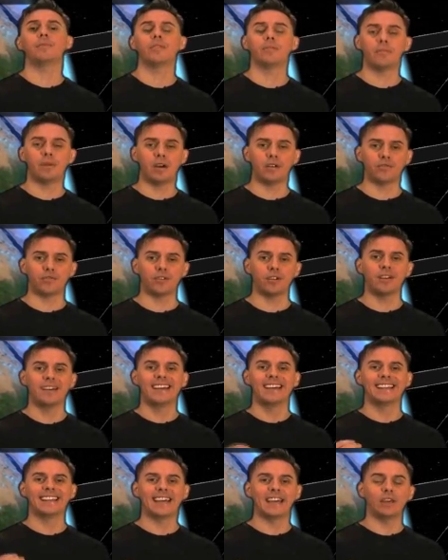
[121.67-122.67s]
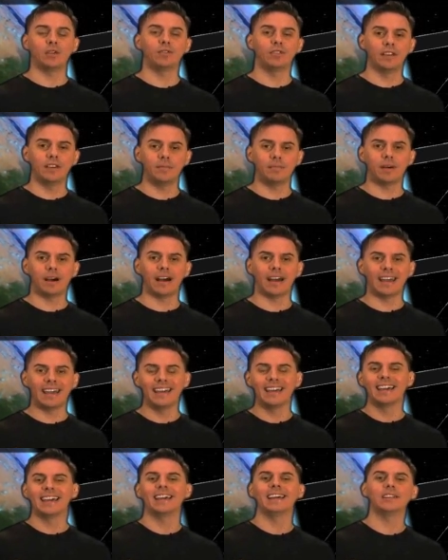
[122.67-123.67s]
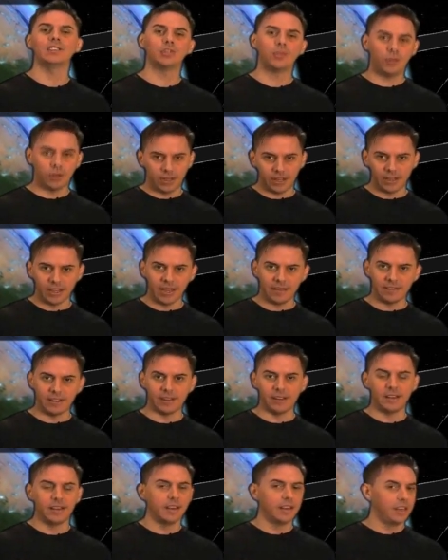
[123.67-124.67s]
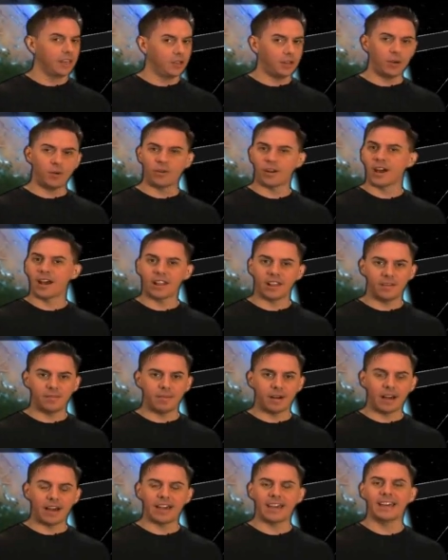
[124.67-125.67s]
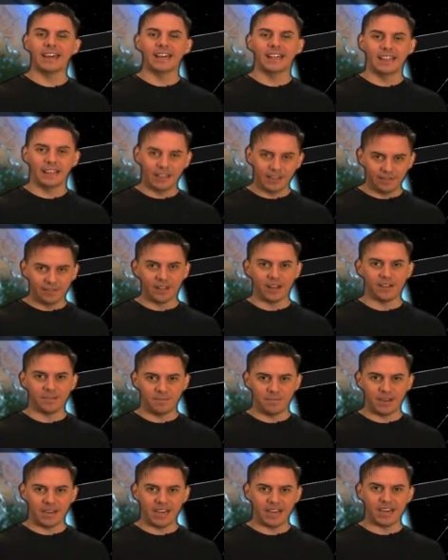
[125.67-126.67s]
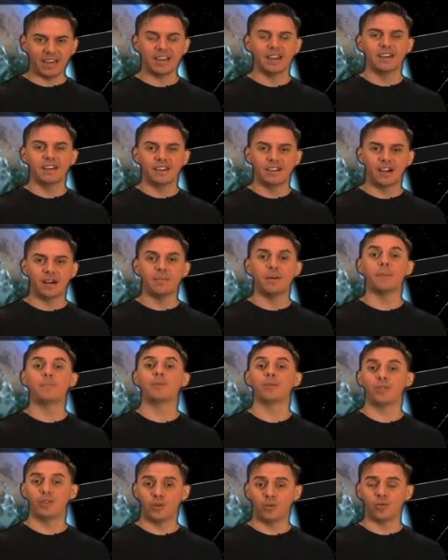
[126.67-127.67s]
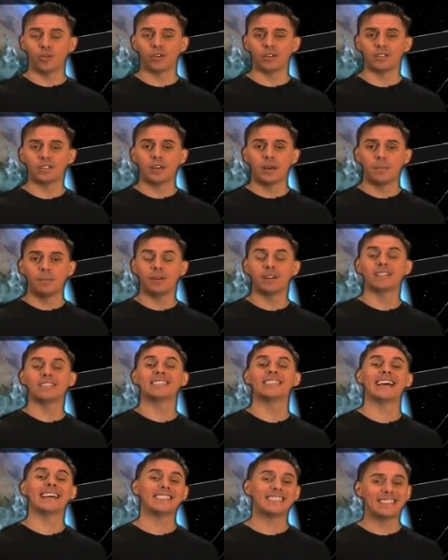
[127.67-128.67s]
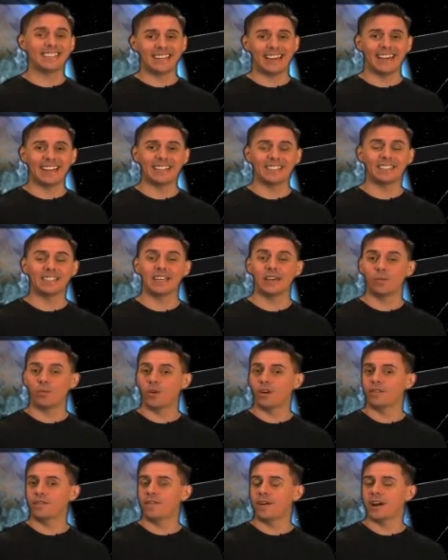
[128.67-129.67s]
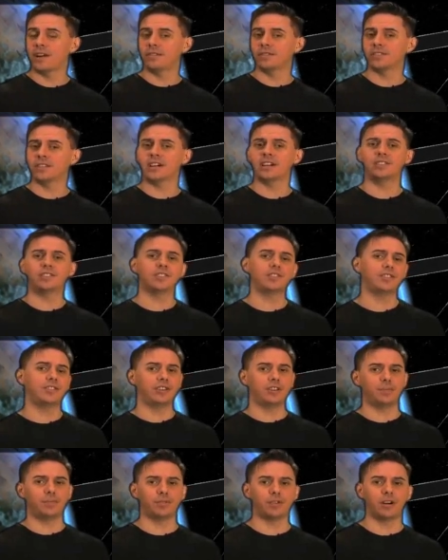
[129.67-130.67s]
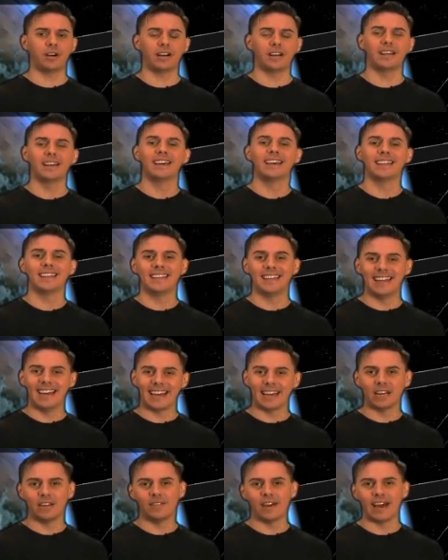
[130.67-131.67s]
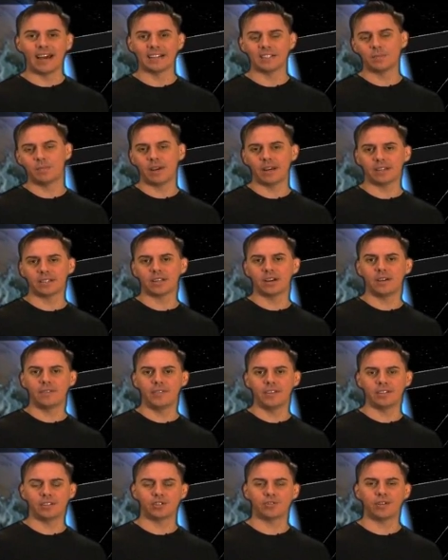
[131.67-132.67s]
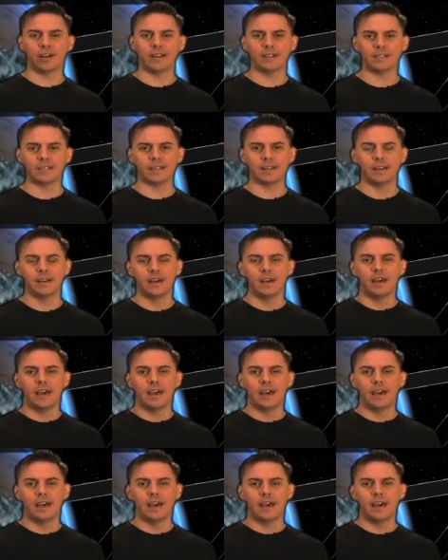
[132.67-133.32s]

with a mantra that you live by in 2011. You know what I live by? Live, love, be. Come up with yours, but assess today to see what final touches you need to put on the negative aspects of this transit.